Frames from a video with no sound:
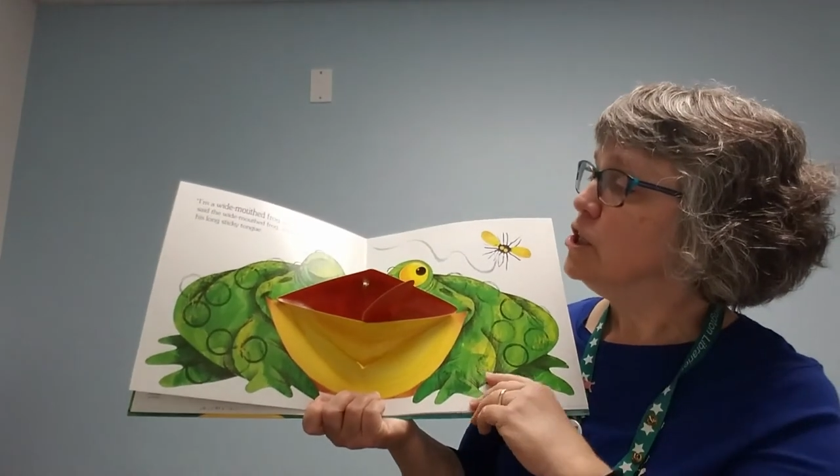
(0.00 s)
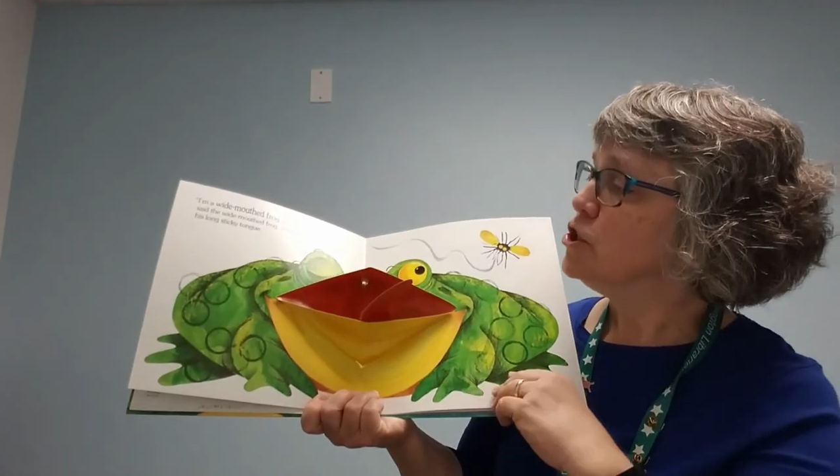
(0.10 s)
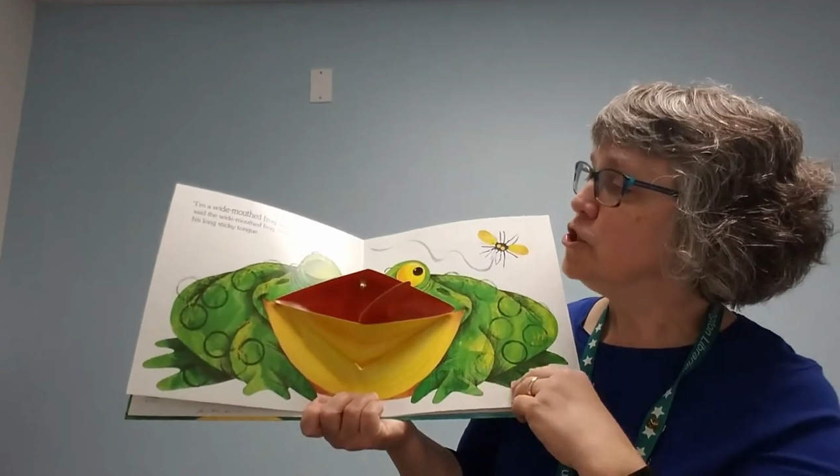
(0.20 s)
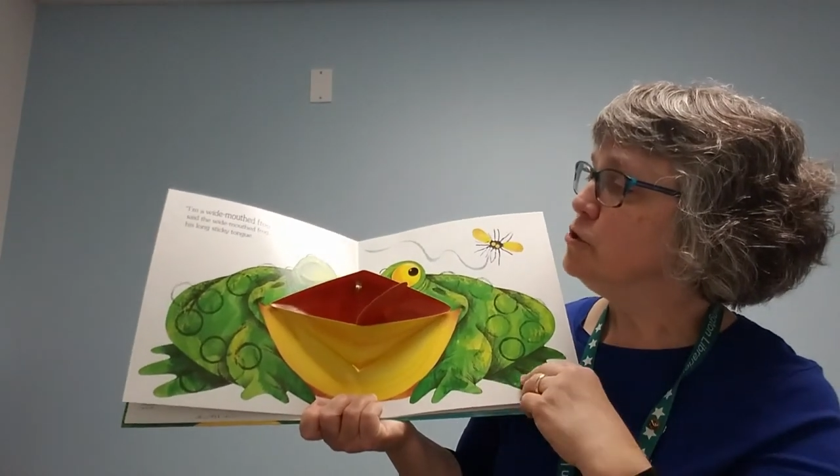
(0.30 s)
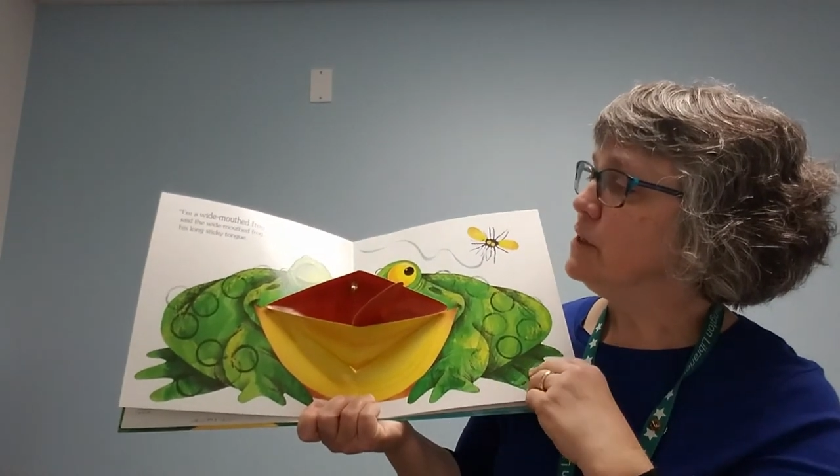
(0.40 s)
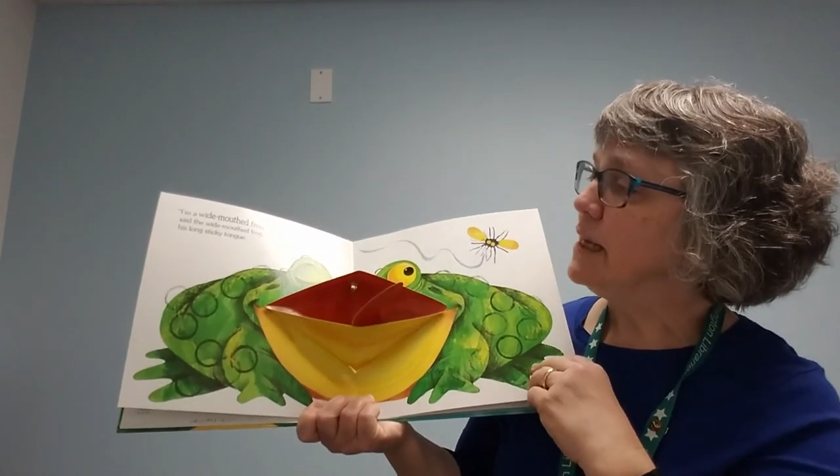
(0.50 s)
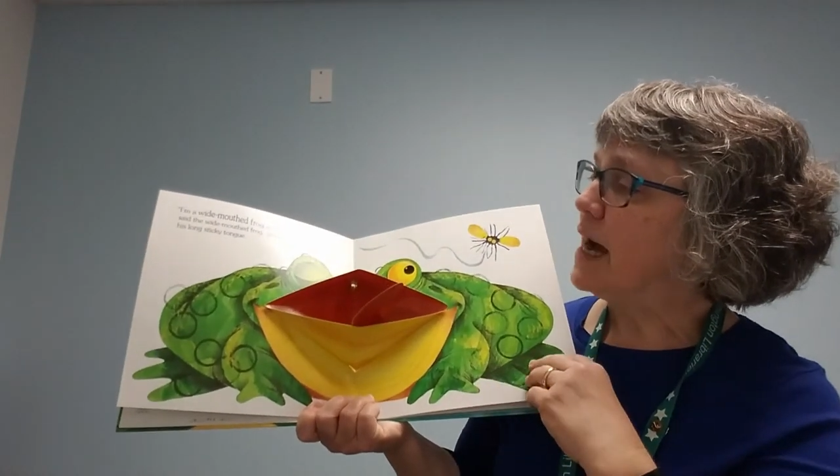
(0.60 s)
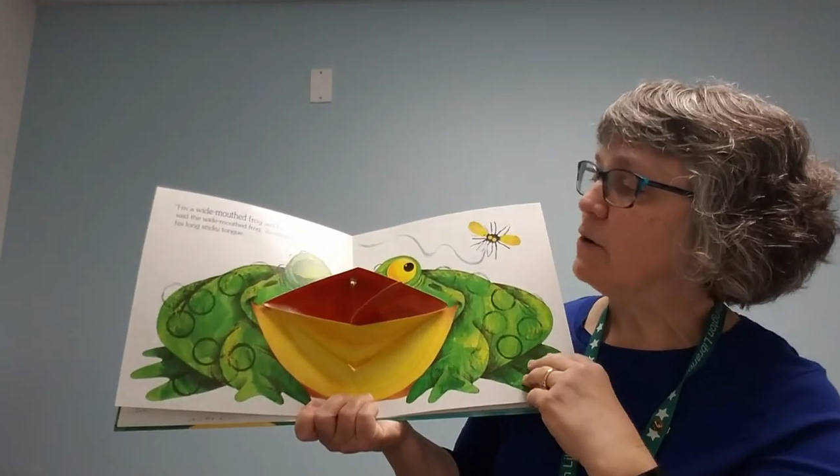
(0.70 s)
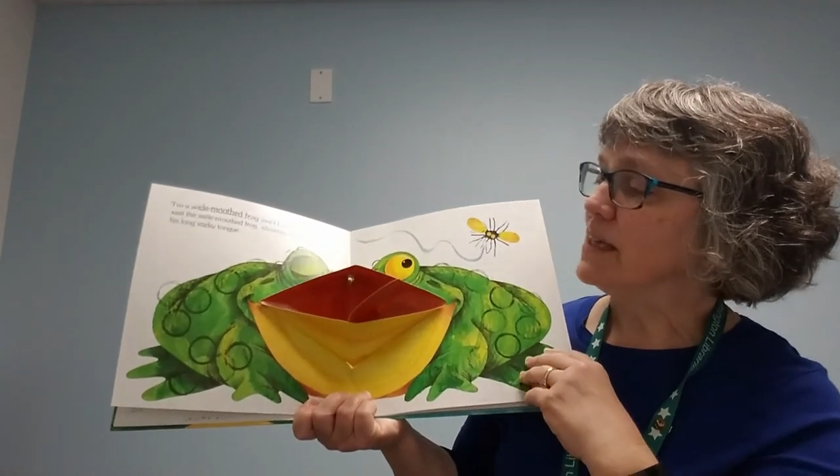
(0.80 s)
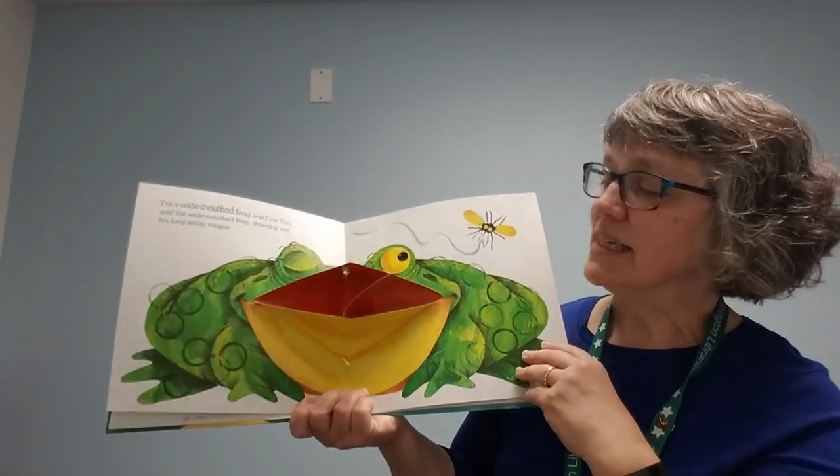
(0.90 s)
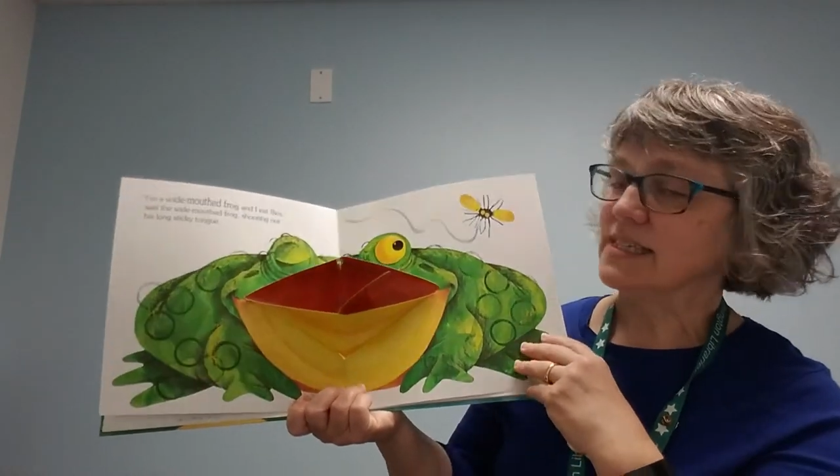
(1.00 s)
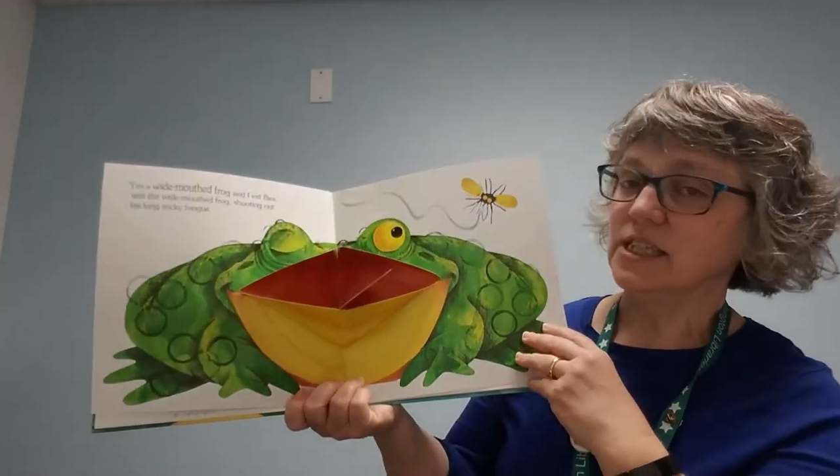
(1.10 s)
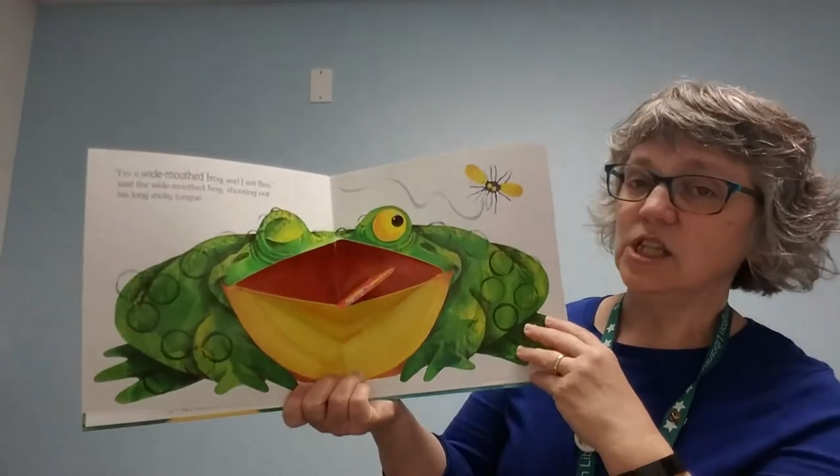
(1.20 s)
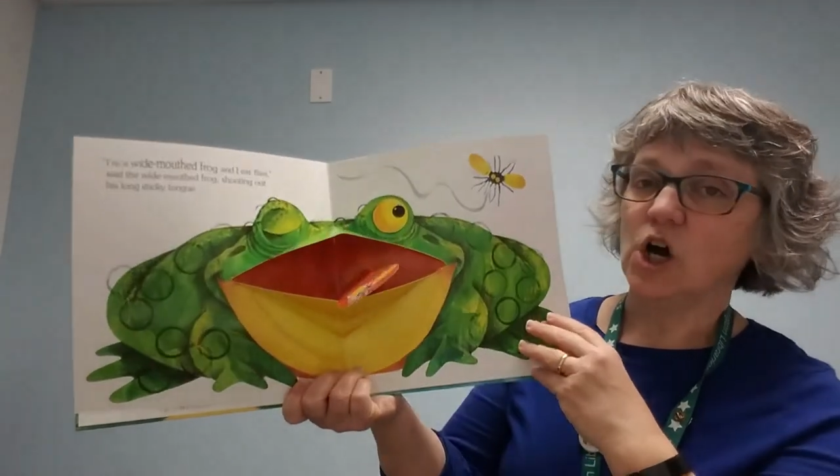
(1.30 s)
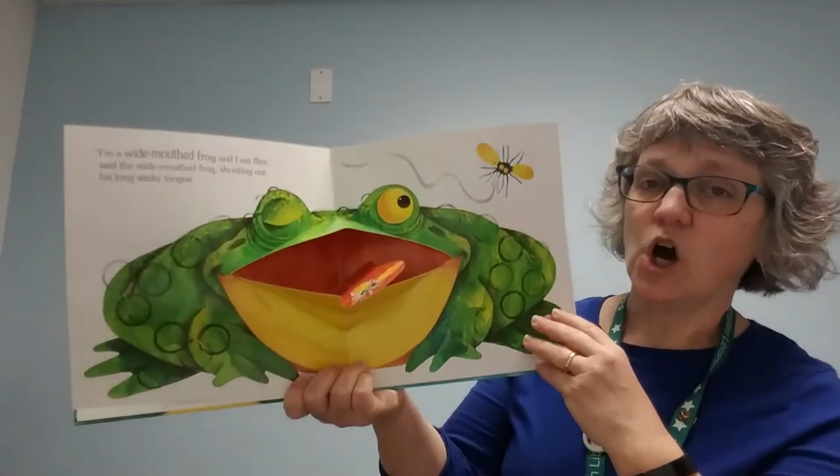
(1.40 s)
shooting out his
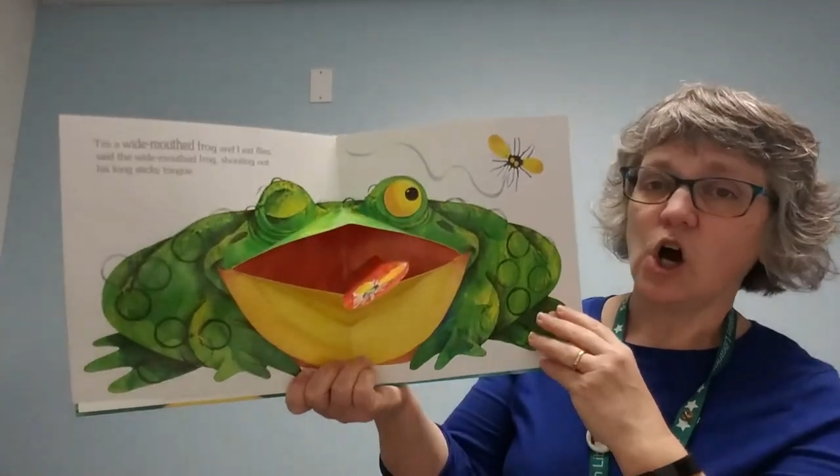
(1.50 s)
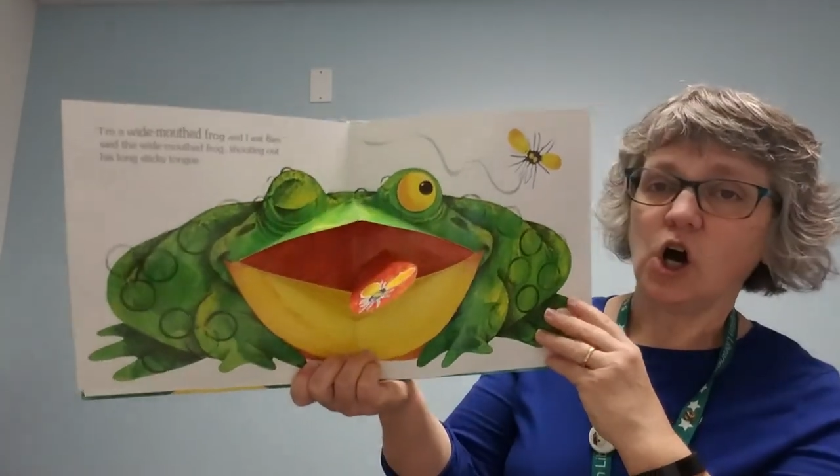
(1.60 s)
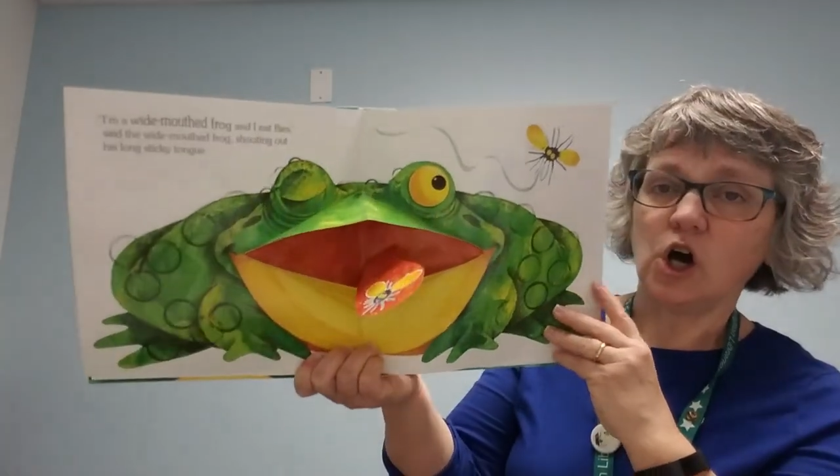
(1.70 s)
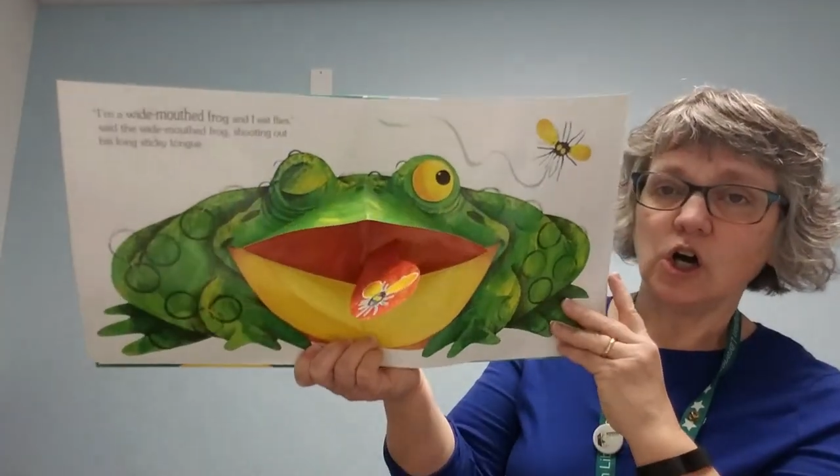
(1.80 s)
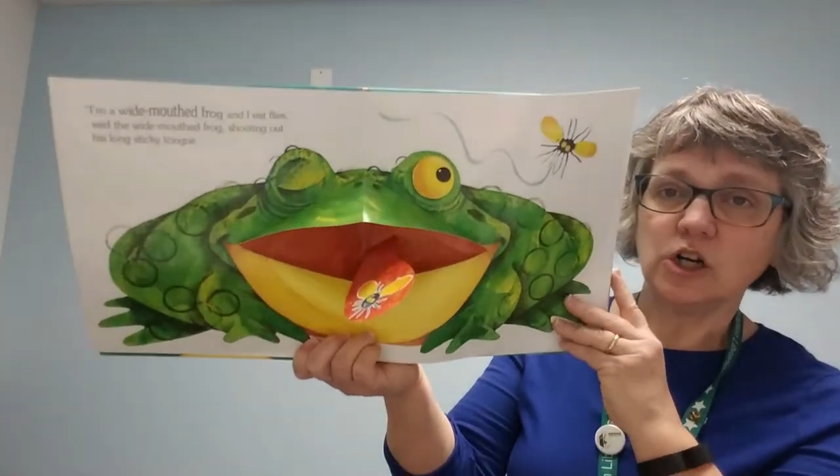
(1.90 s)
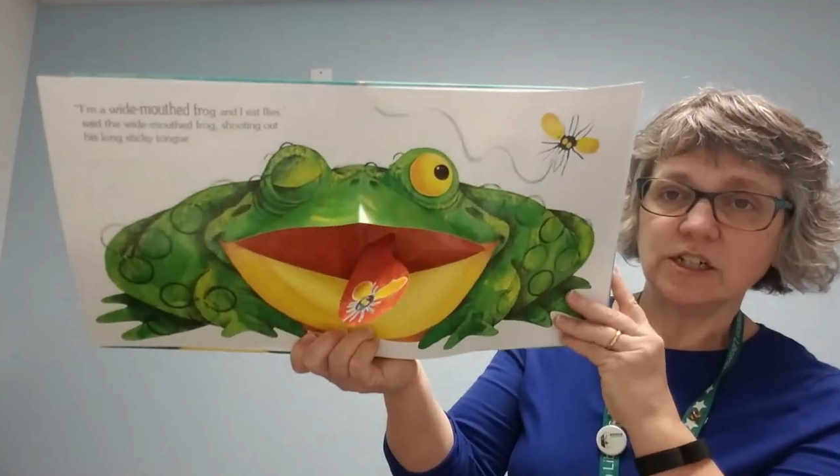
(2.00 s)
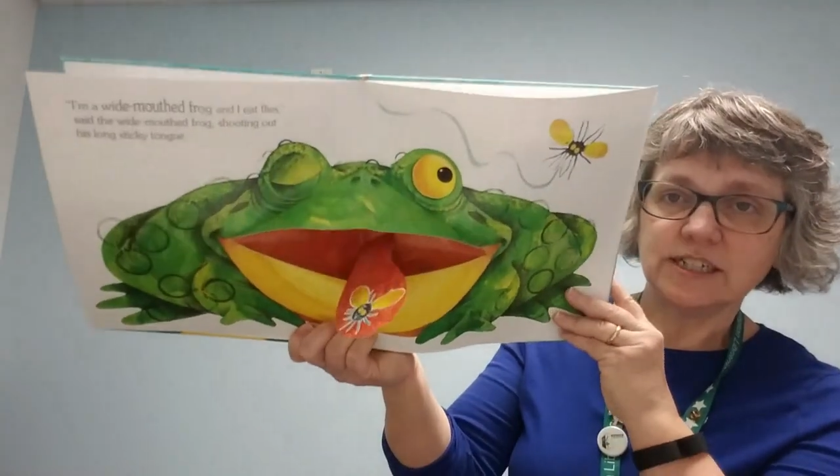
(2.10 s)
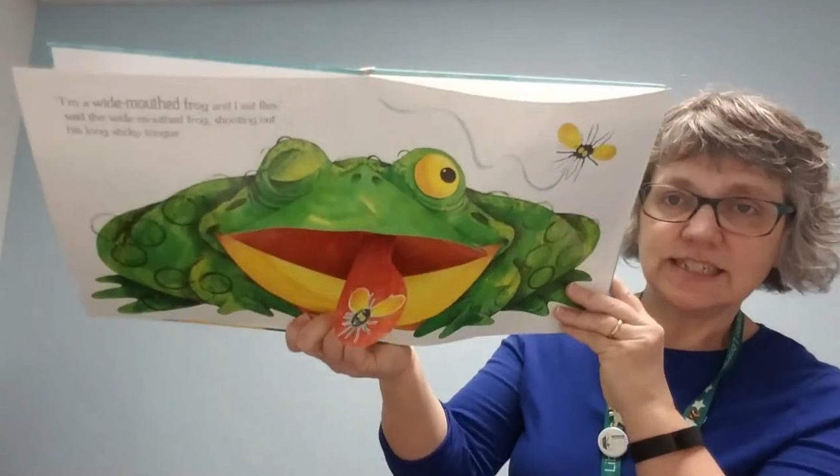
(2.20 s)
long,